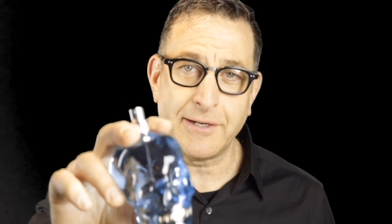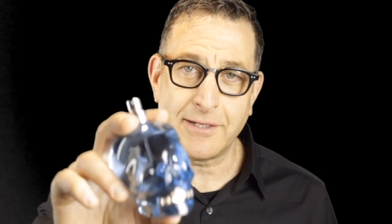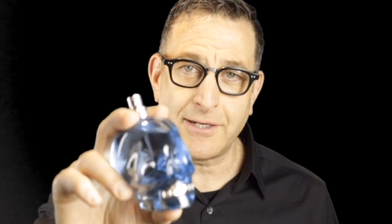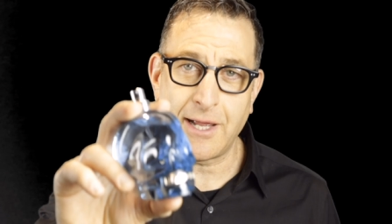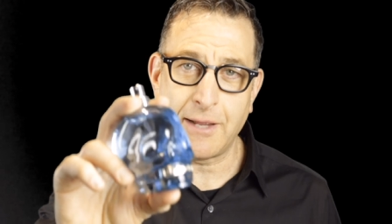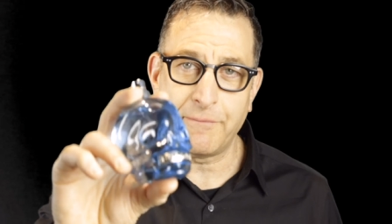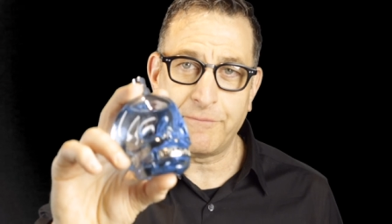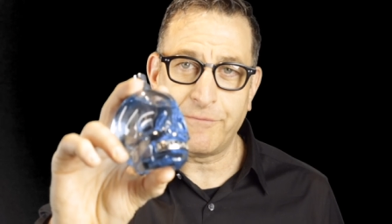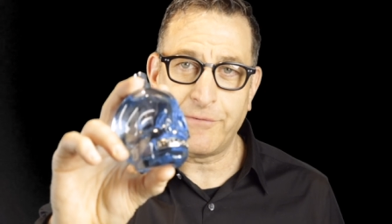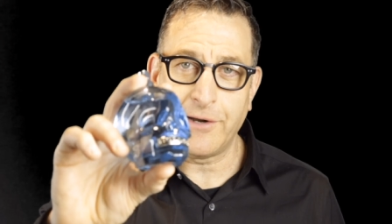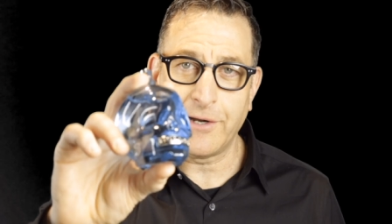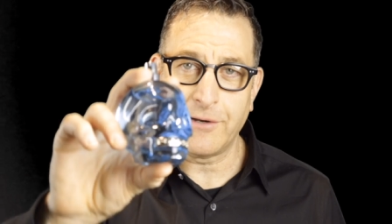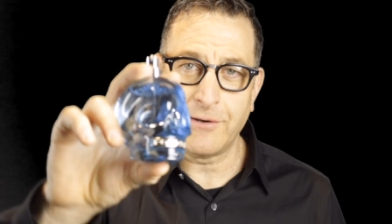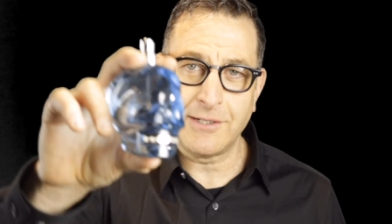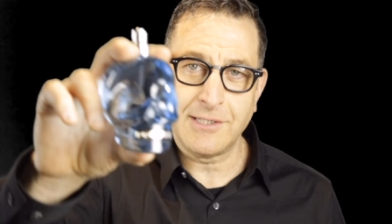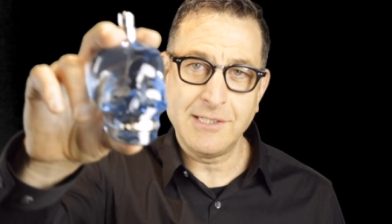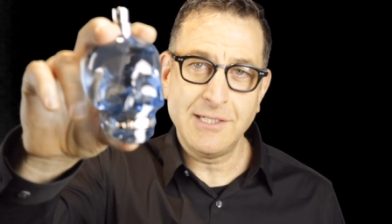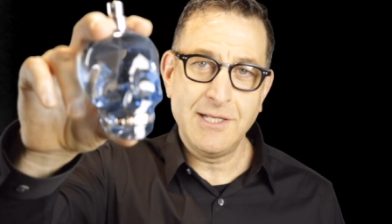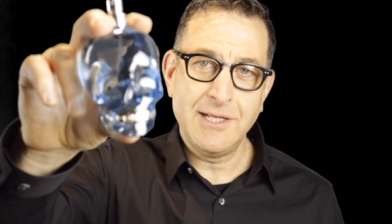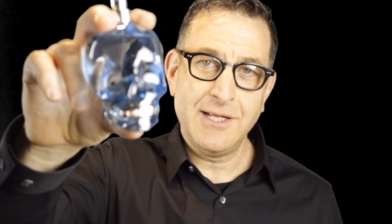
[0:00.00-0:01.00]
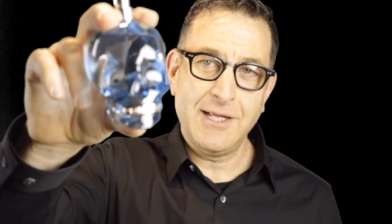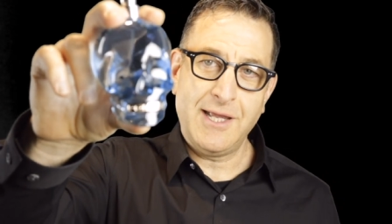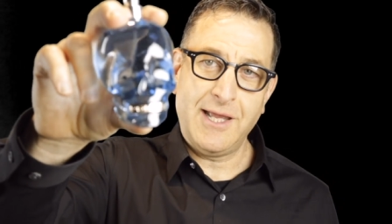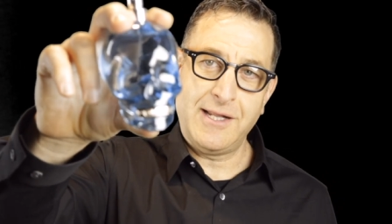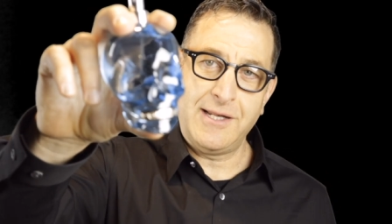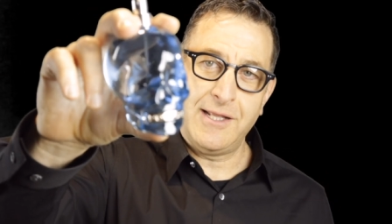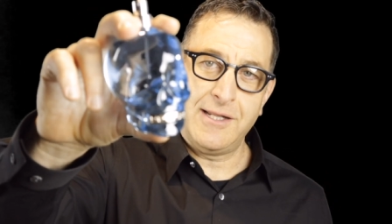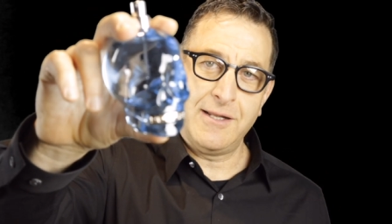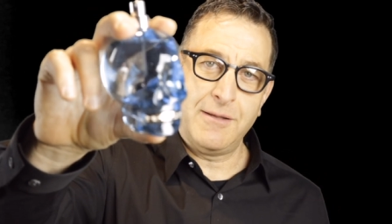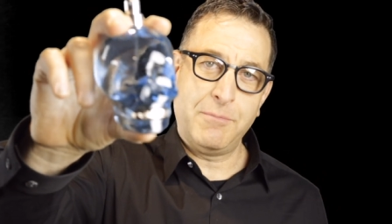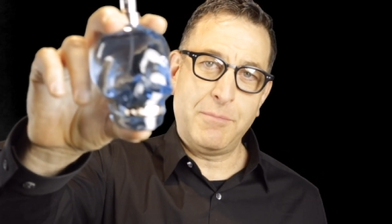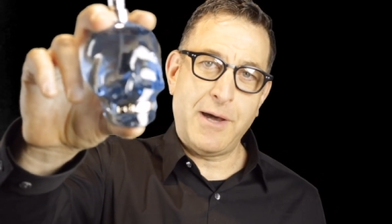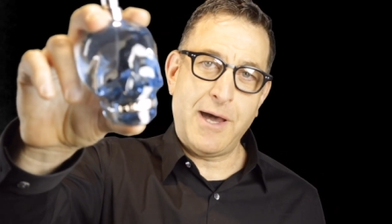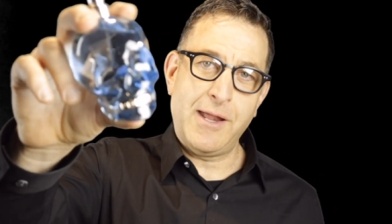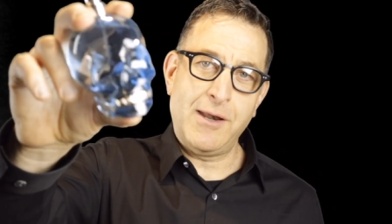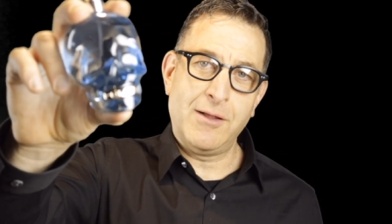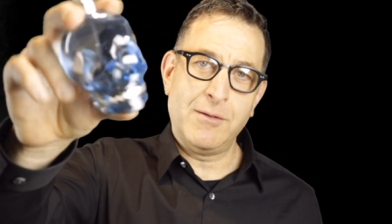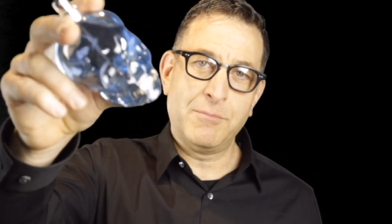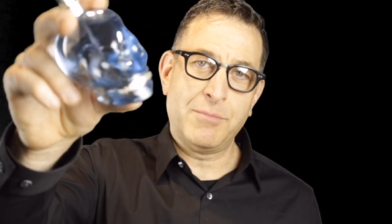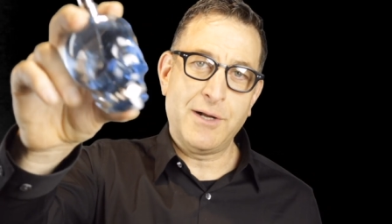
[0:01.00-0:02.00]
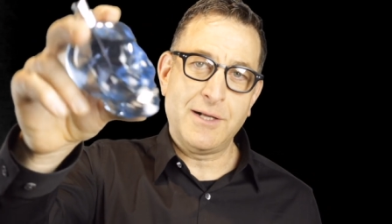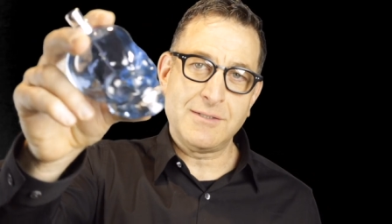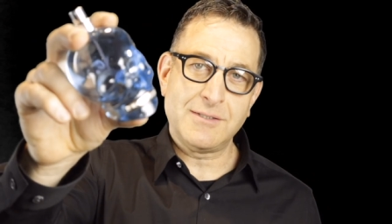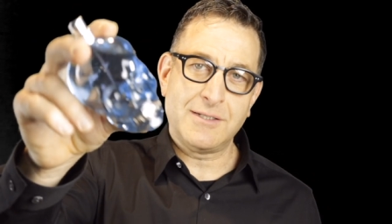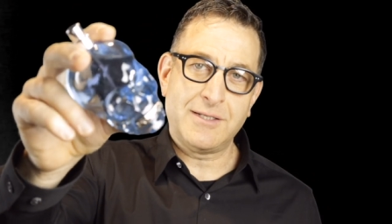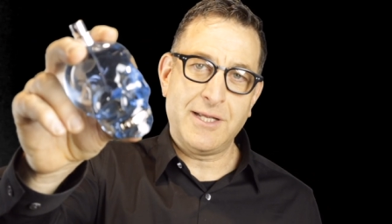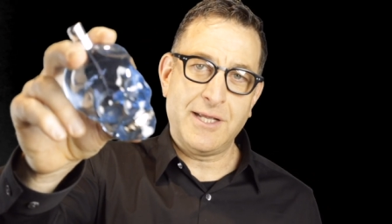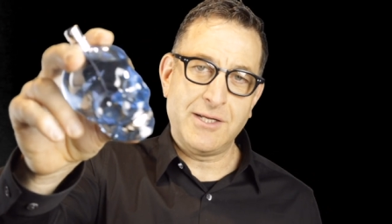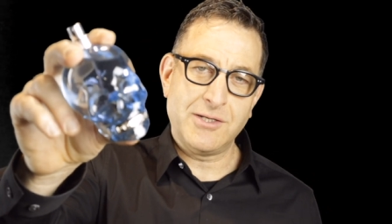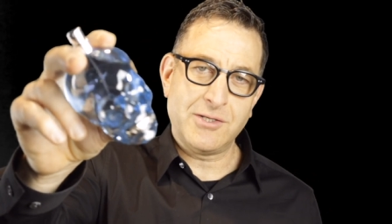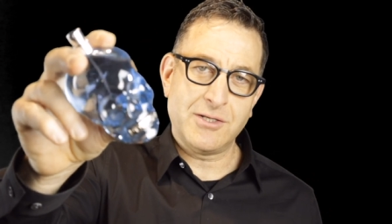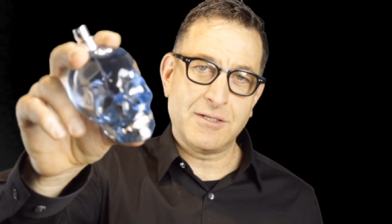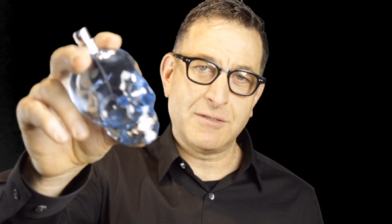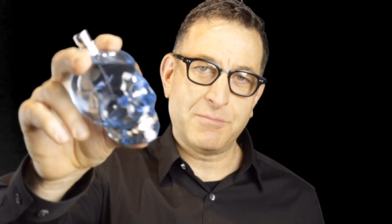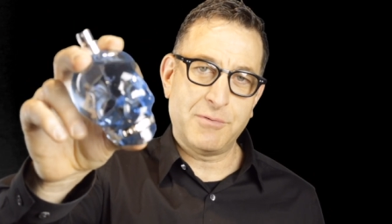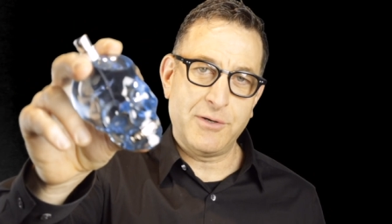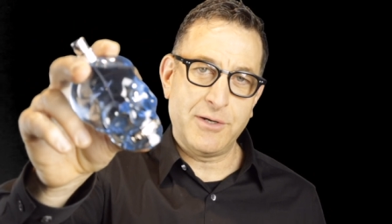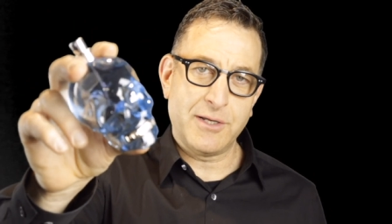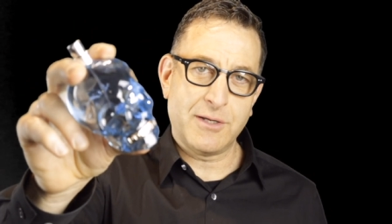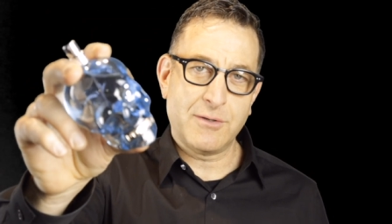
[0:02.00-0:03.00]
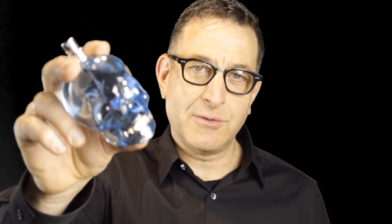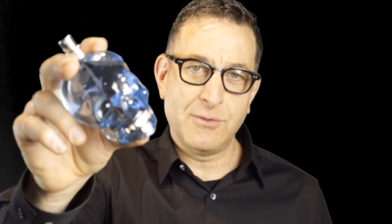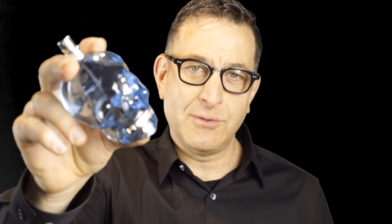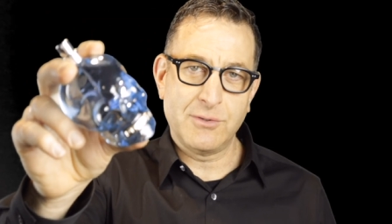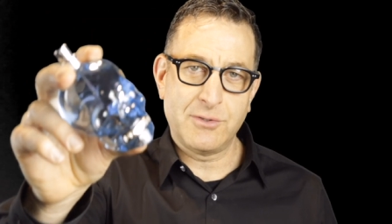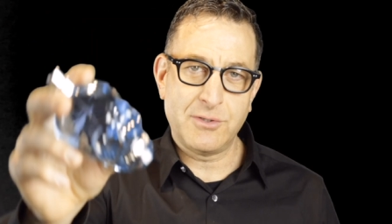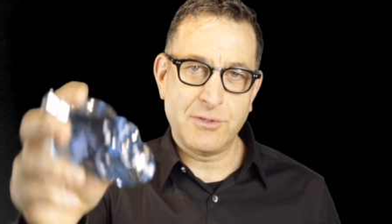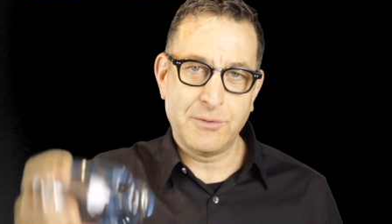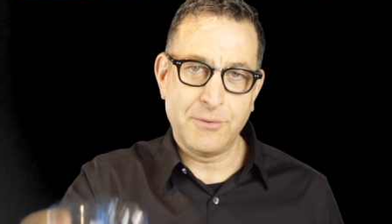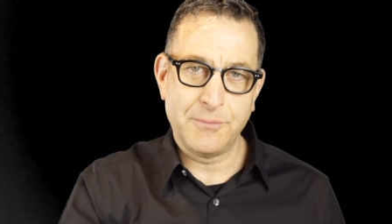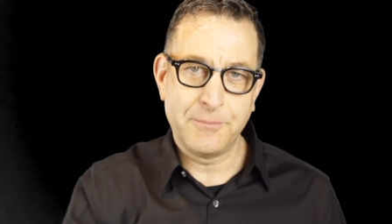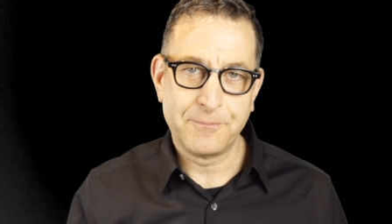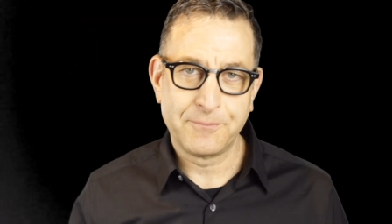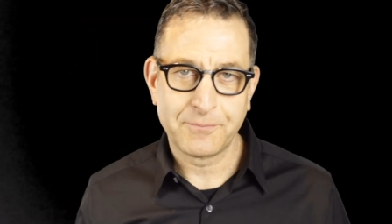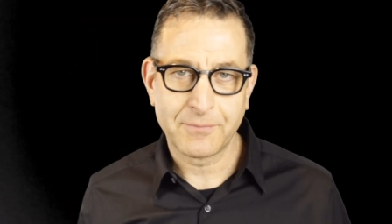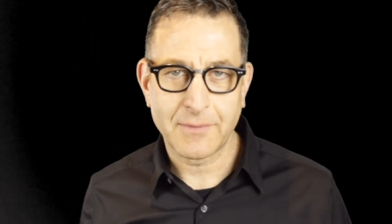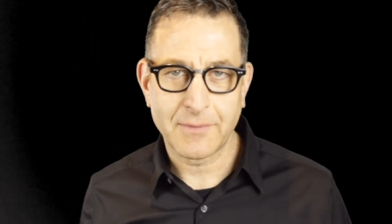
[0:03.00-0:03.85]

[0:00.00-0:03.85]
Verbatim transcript: it type fragrance. And then the bottle and presentation is pretty cool too.